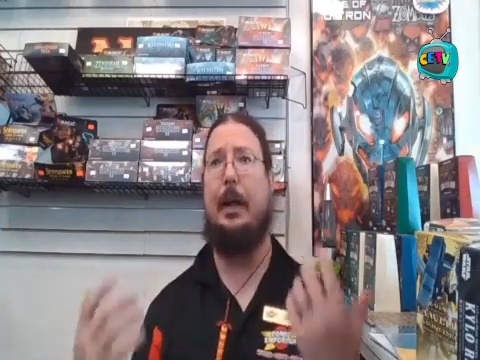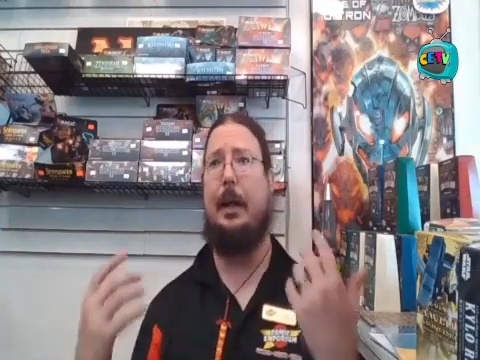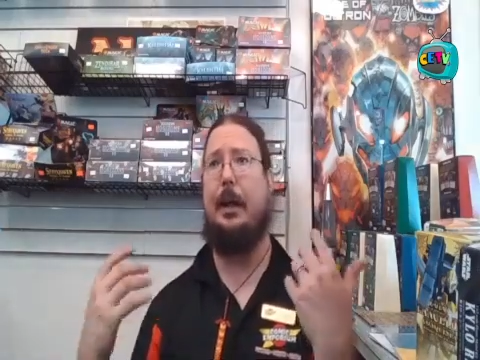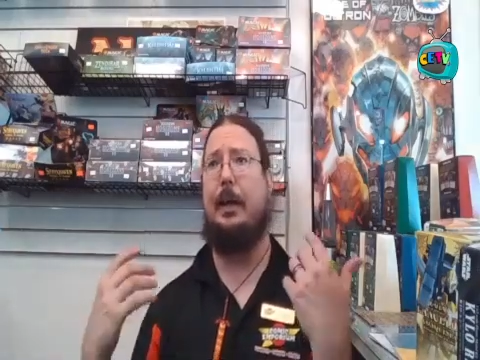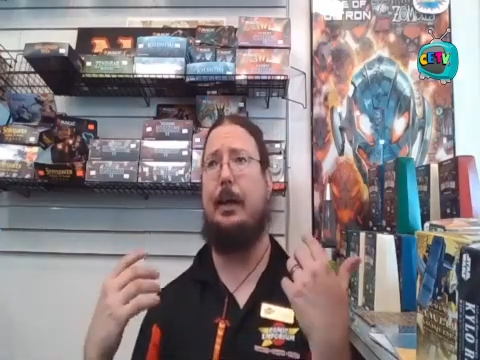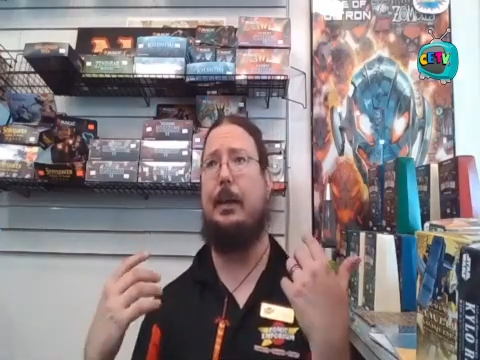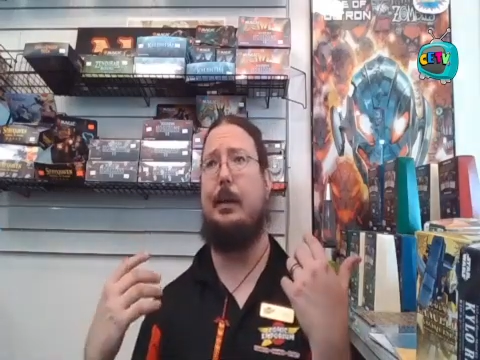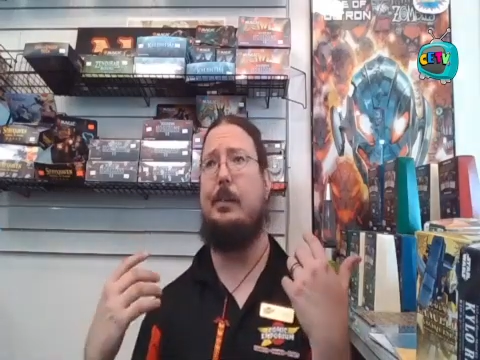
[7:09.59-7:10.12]

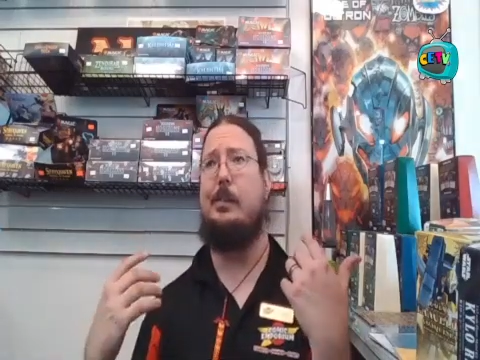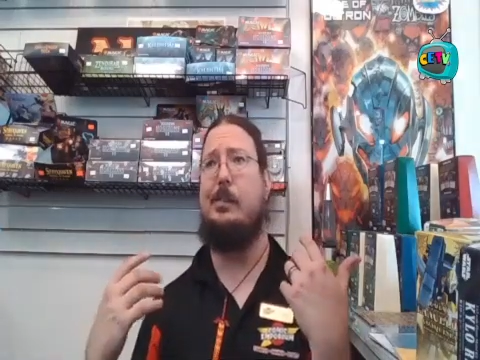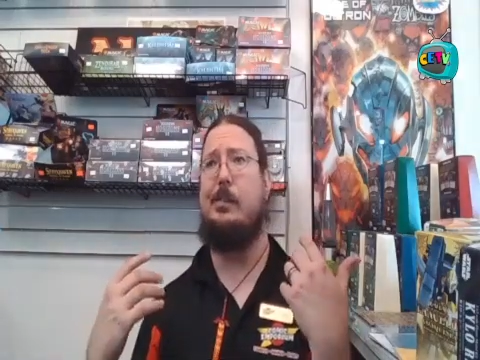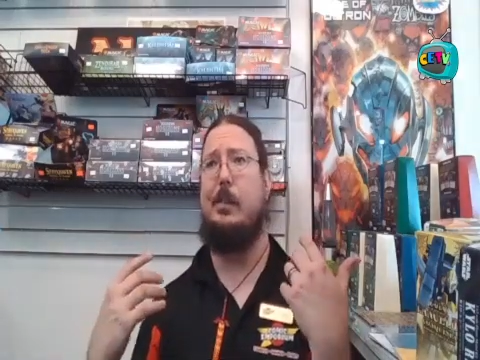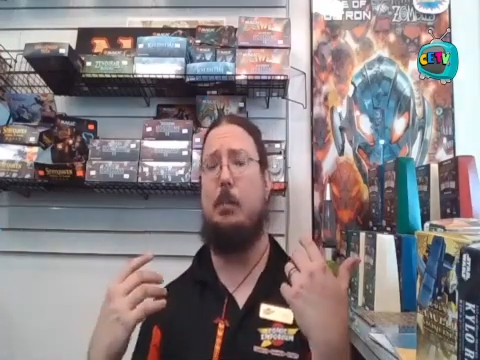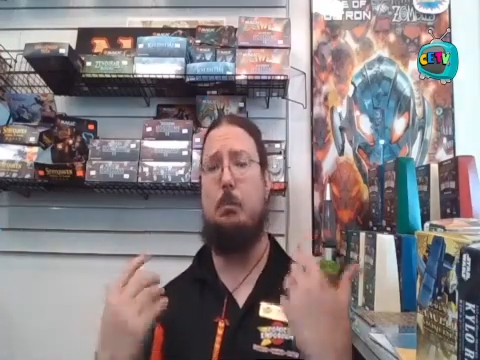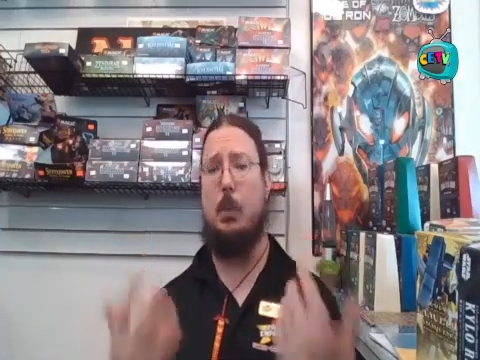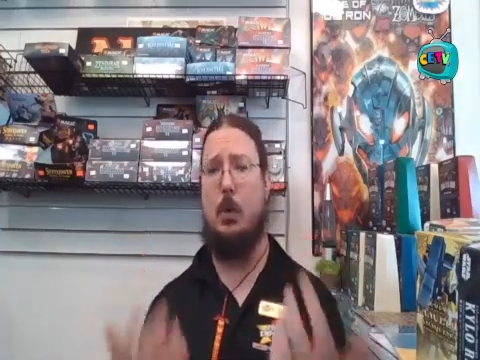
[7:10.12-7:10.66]
And
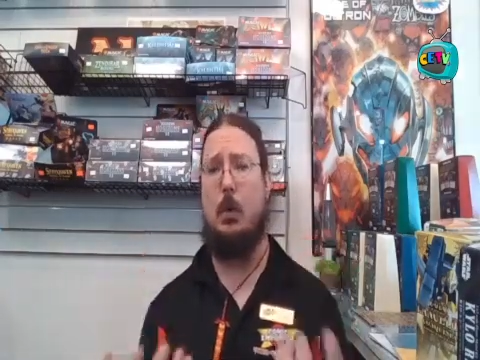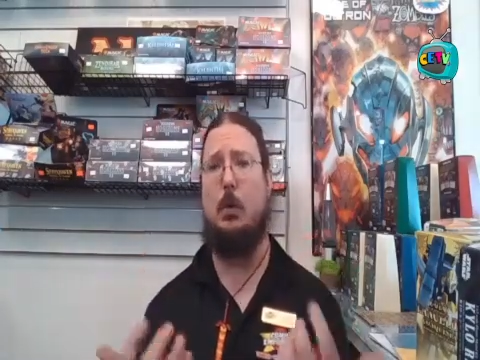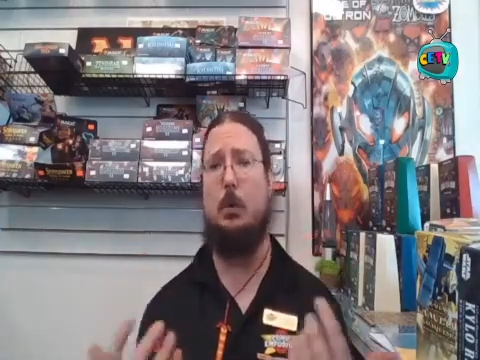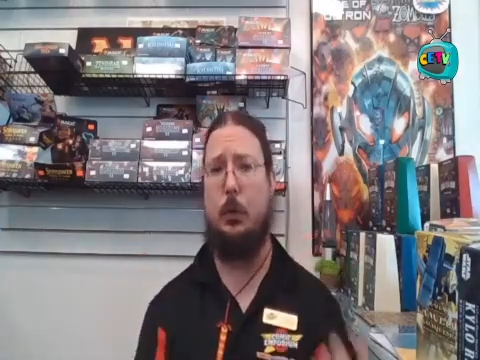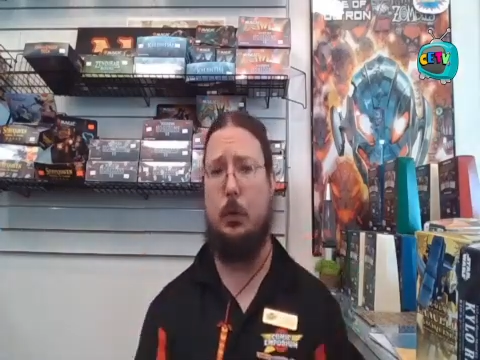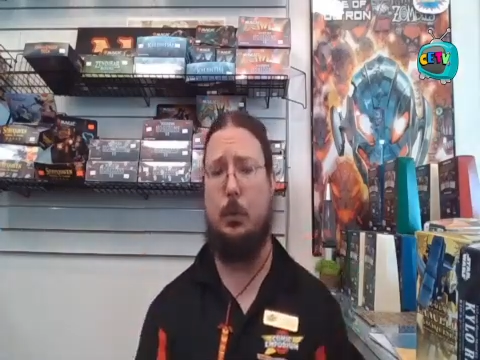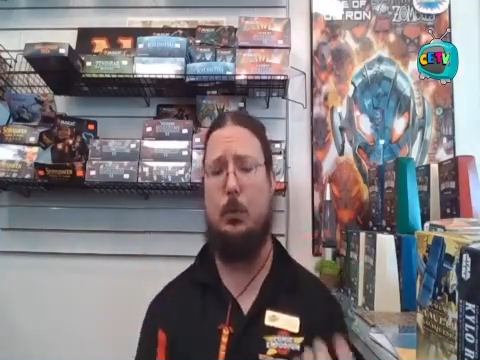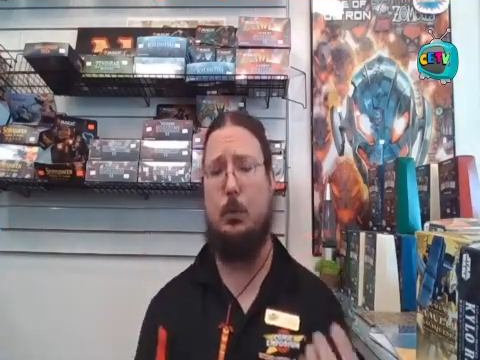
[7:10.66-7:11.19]
the more
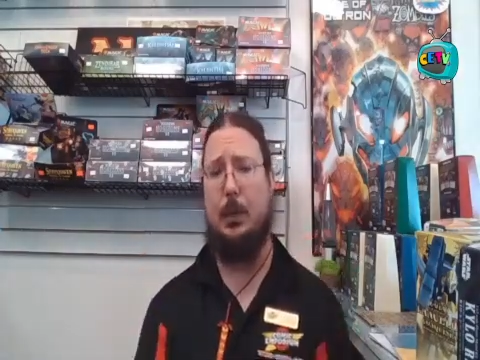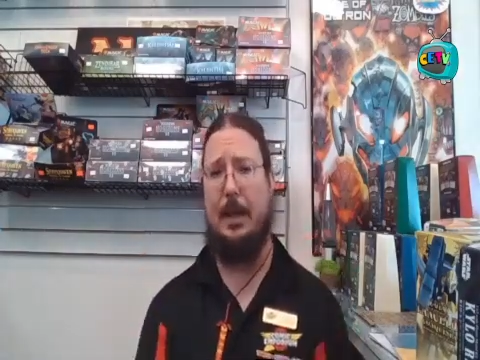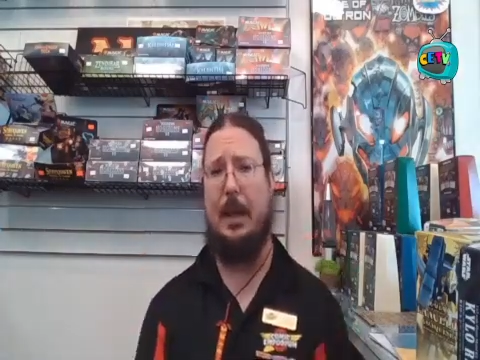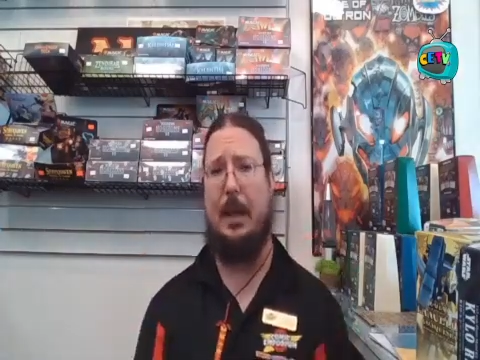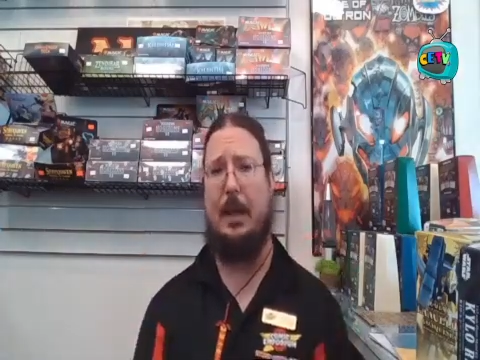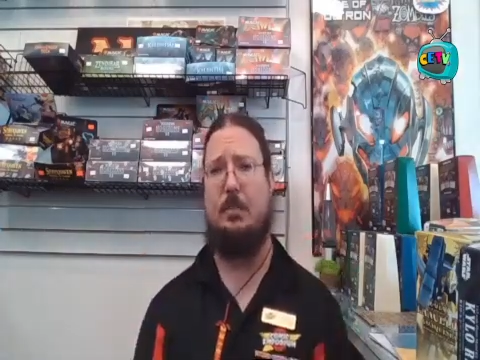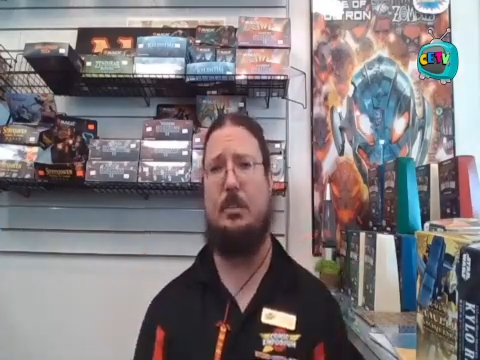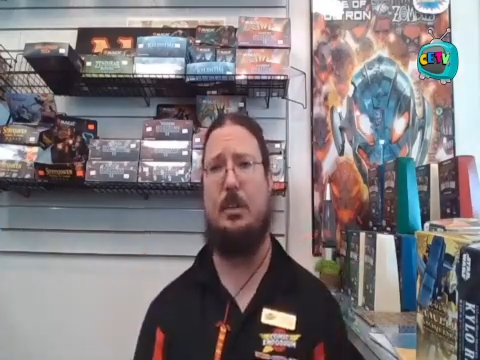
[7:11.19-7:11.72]
room we
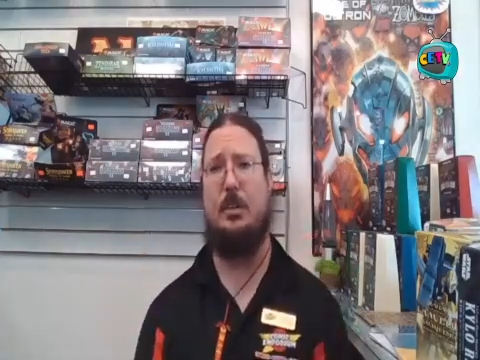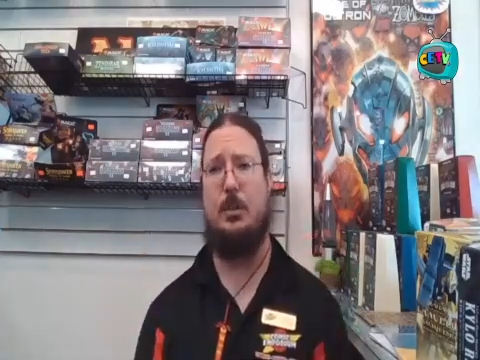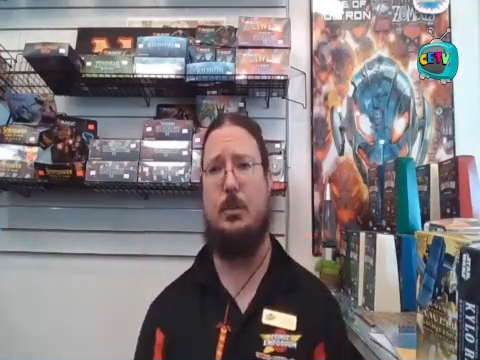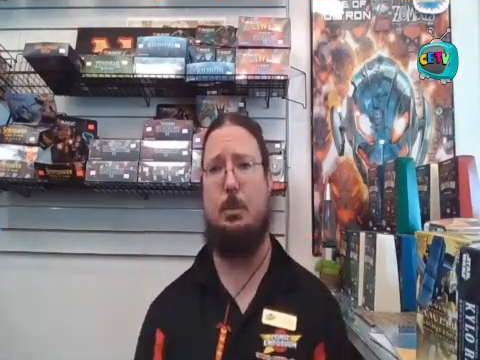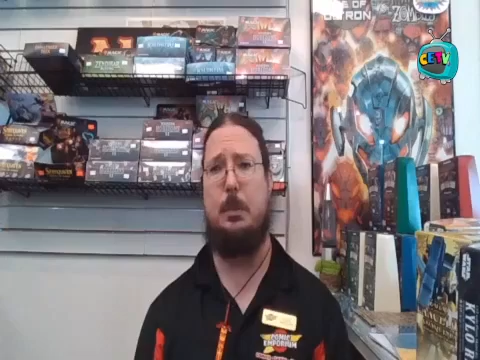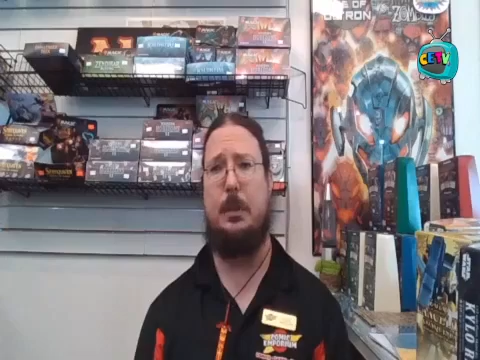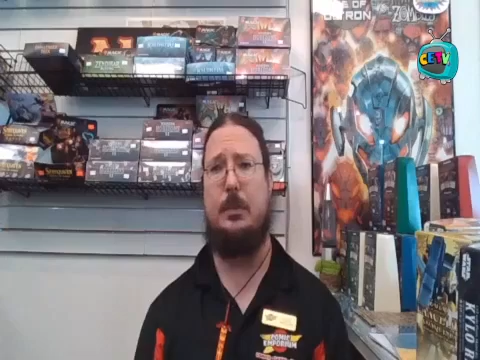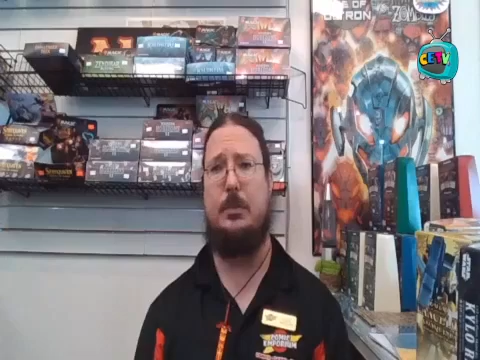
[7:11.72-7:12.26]
have to
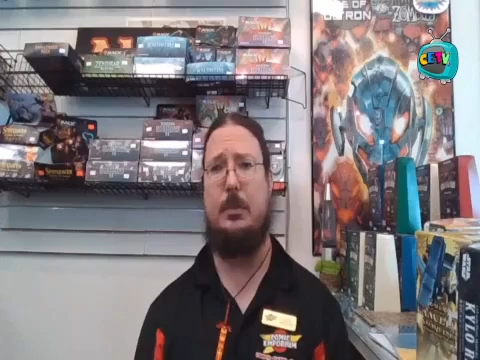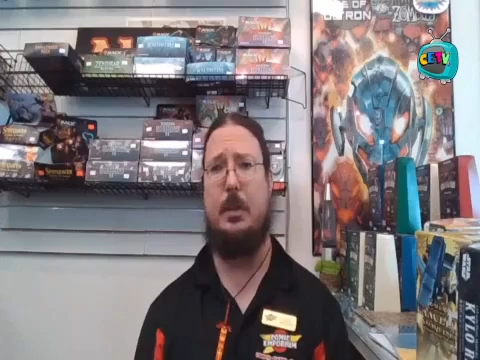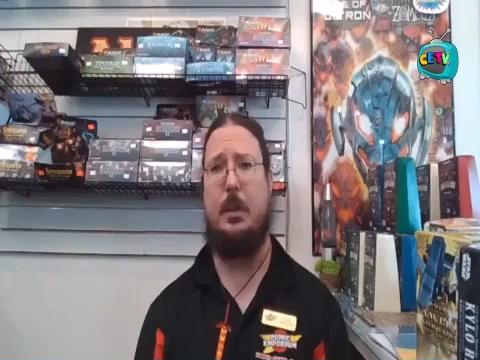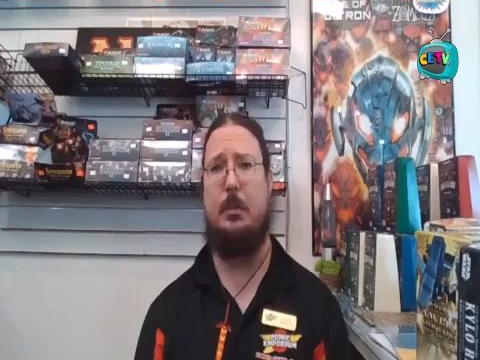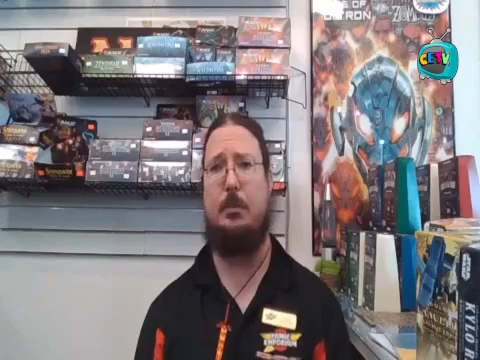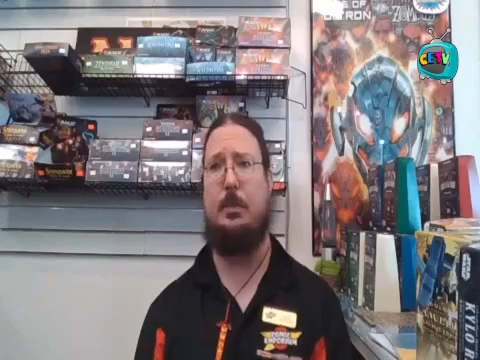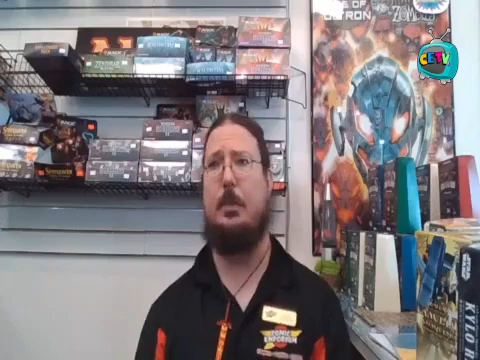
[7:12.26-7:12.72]
display stuff,